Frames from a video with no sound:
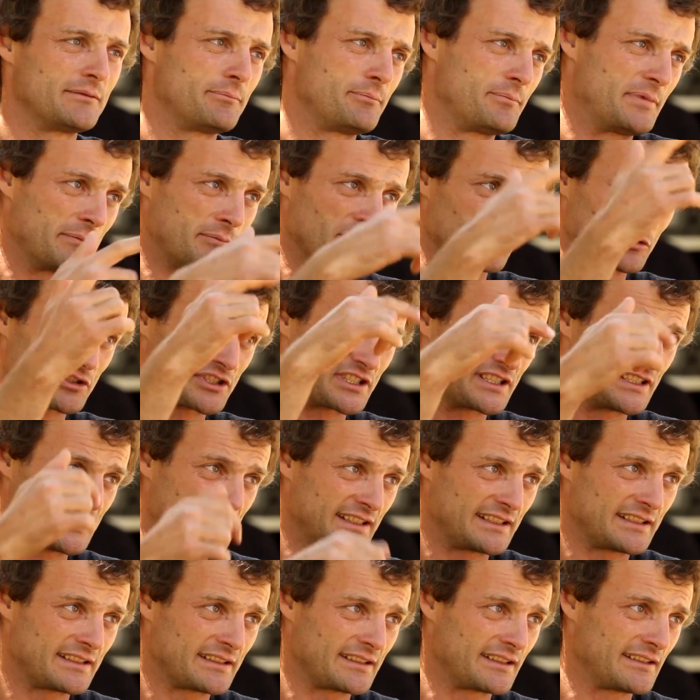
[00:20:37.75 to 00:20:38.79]
People
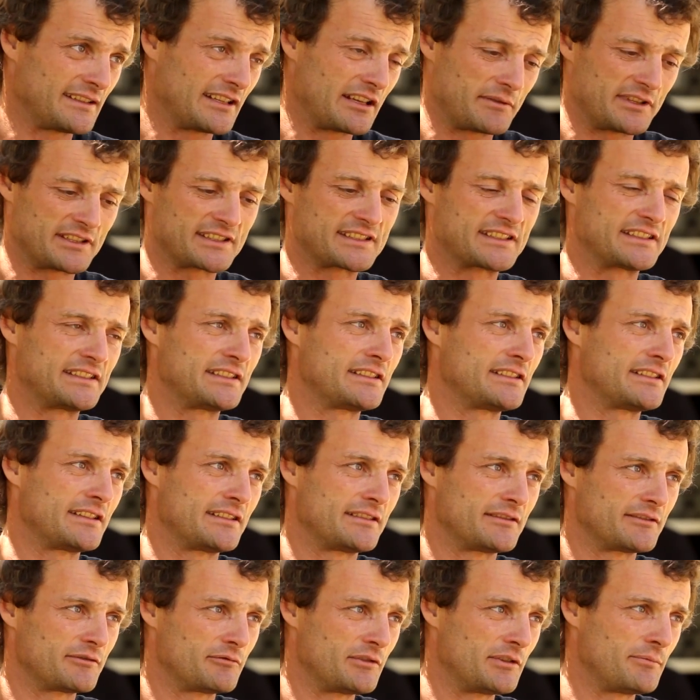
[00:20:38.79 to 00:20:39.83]
see and David see,
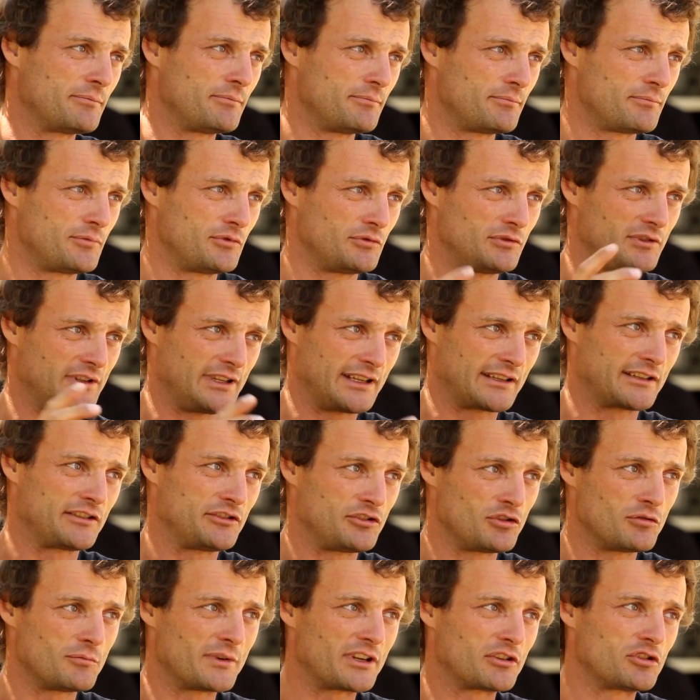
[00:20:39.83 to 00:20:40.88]
and we put like
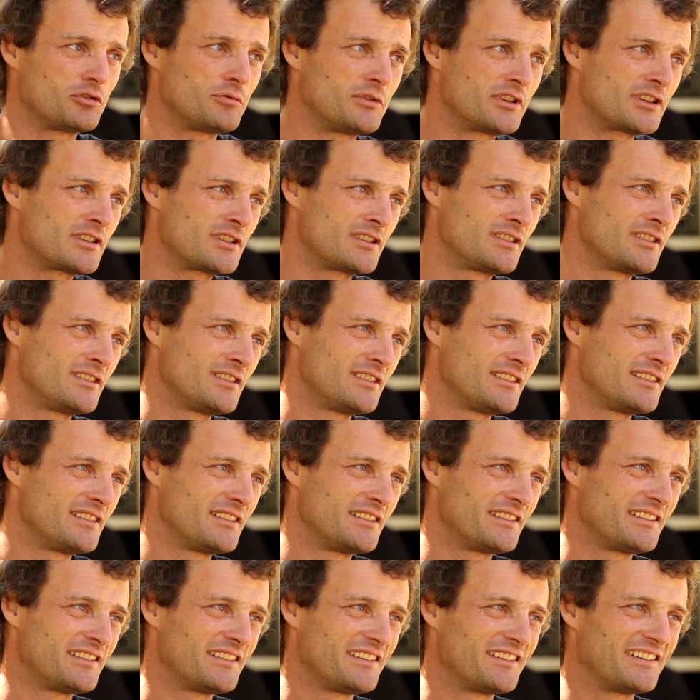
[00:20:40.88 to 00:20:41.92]
new maneuver.
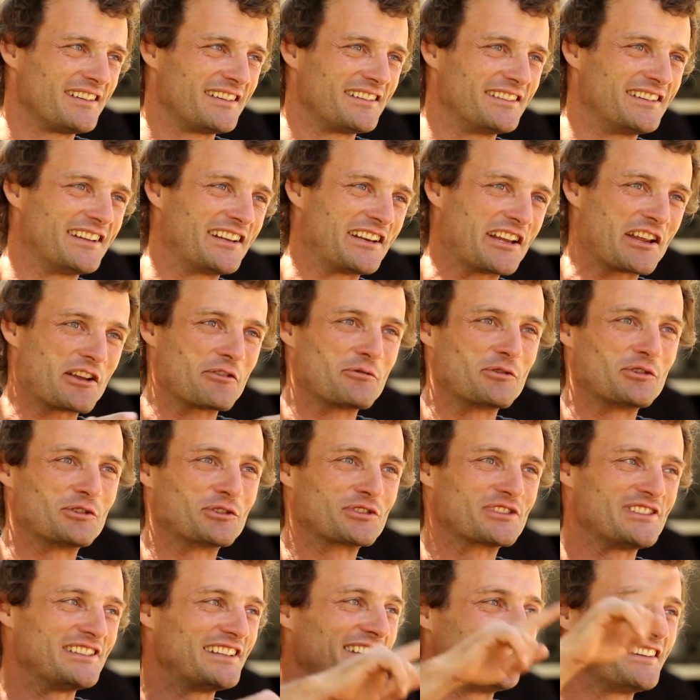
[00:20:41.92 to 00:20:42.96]
And then I
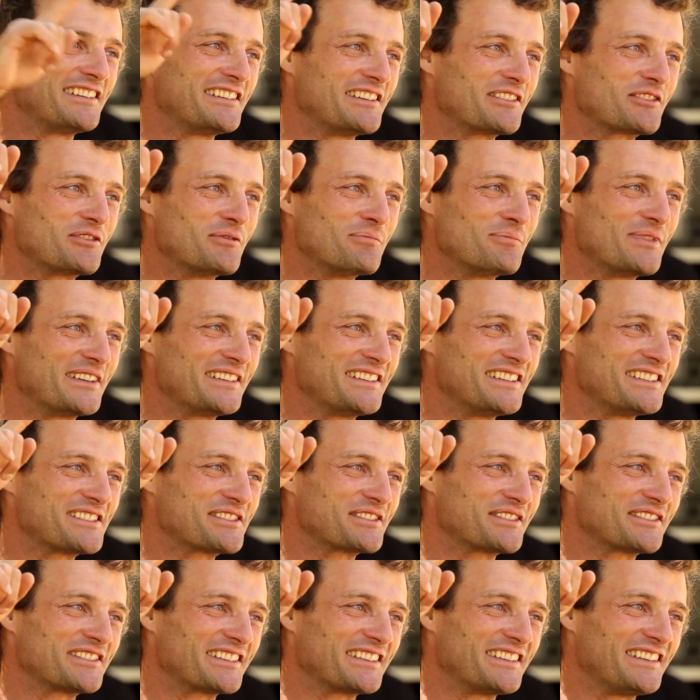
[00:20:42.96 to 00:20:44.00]
was leading the
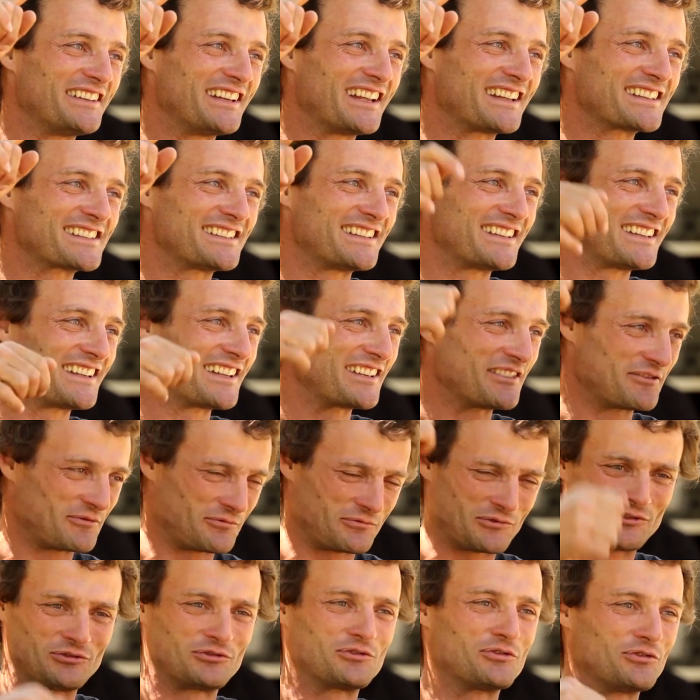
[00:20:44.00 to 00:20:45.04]
competition, and last day I
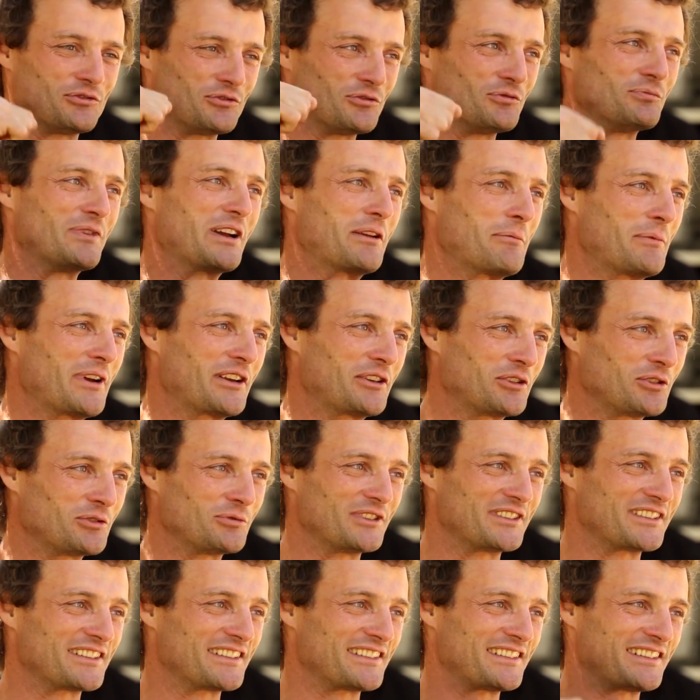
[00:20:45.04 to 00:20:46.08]
want to do my
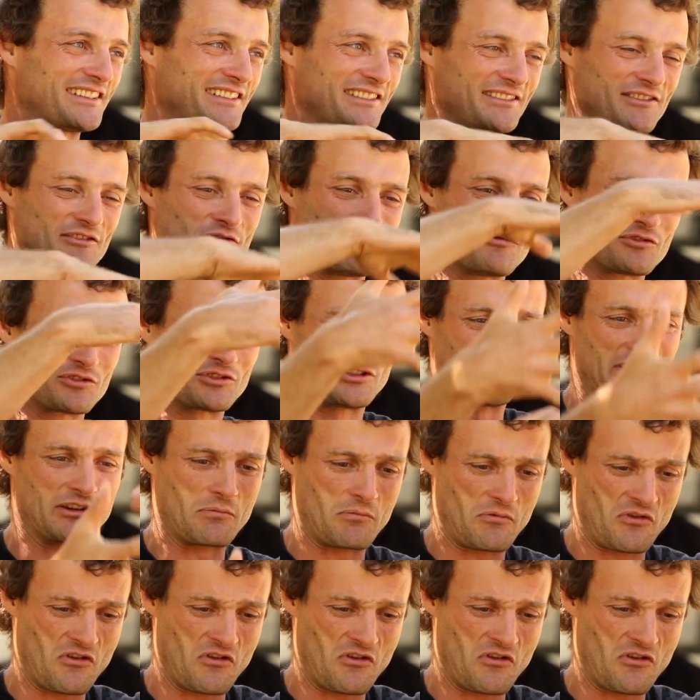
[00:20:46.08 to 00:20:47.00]
maneuver, and it was like,